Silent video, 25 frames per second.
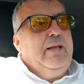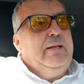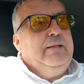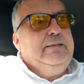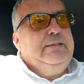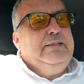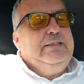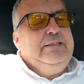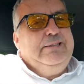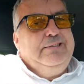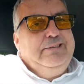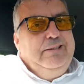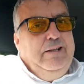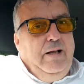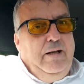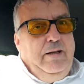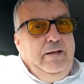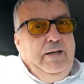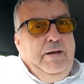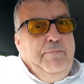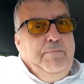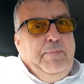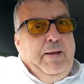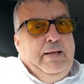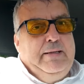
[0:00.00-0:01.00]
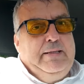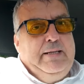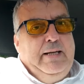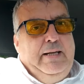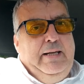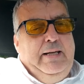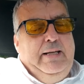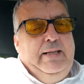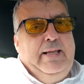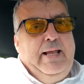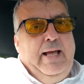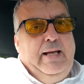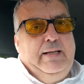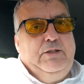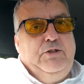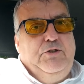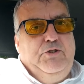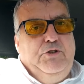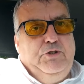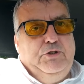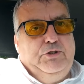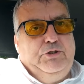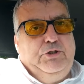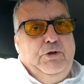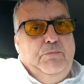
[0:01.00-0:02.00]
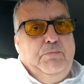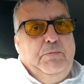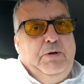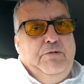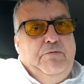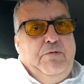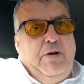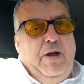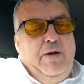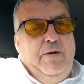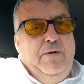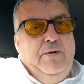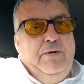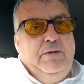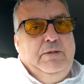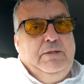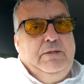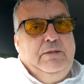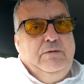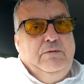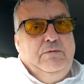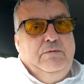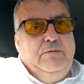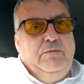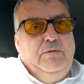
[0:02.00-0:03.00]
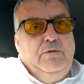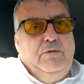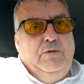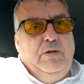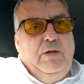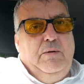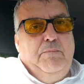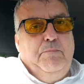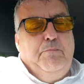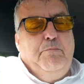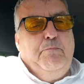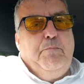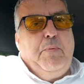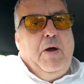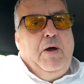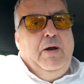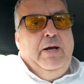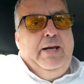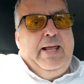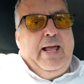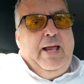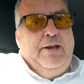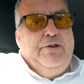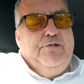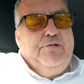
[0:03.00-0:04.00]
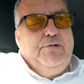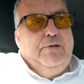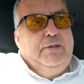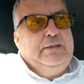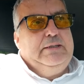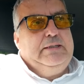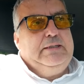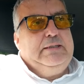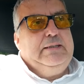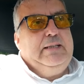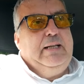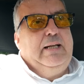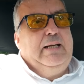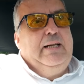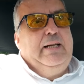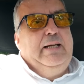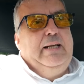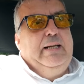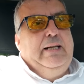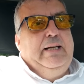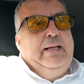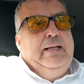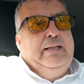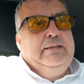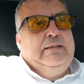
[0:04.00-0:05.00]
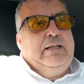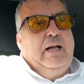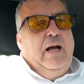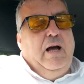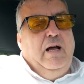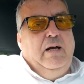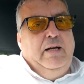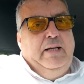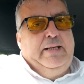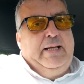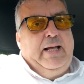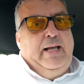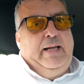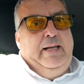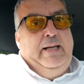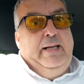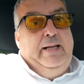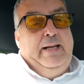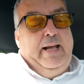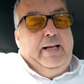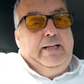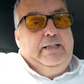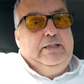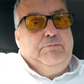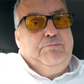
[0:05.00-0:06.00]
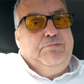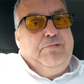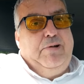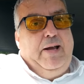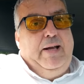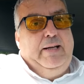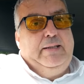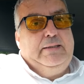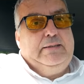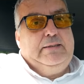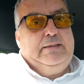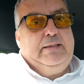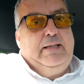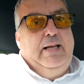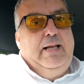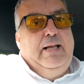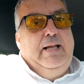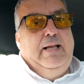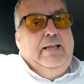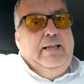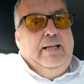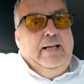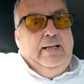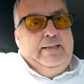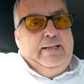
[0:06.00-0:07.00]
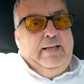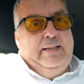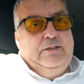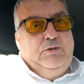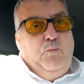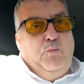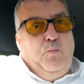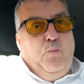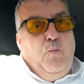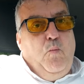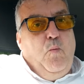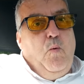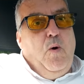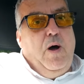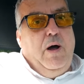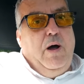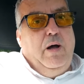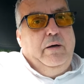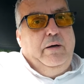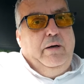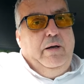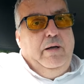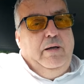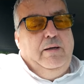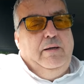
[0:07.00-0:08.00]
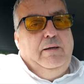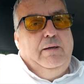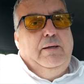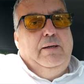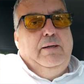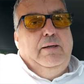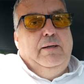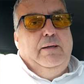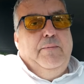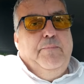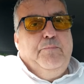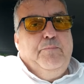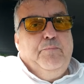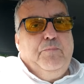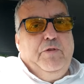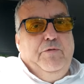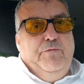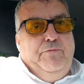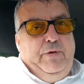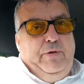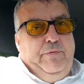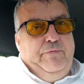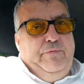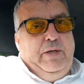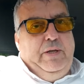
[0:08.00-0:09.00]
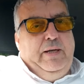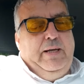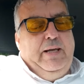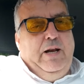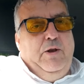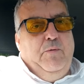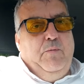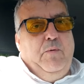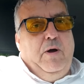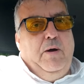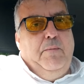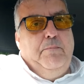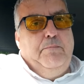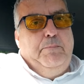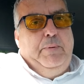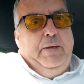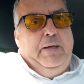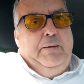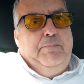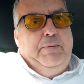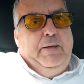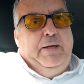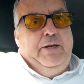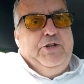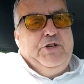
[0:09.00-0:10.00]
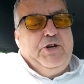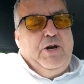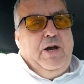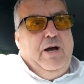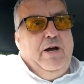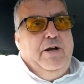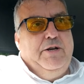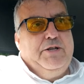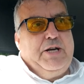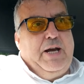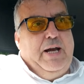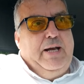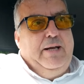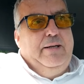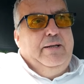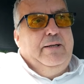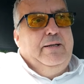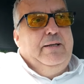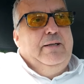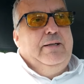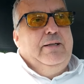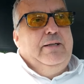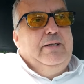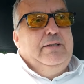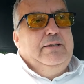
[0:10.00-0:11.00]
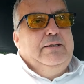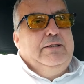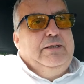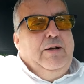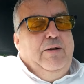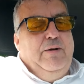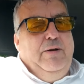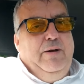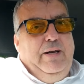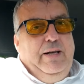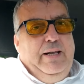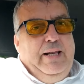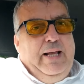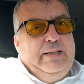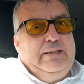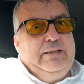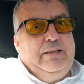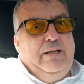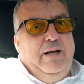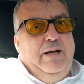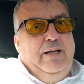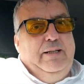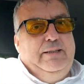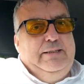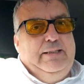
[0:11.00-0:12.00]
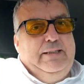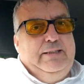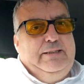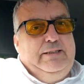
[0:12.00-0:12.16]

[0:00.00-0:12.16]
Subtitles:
Slightly better in that just up the road by the entrance is a Holiday Inn Express that has one 50 kilowatt BP charger. So that's not as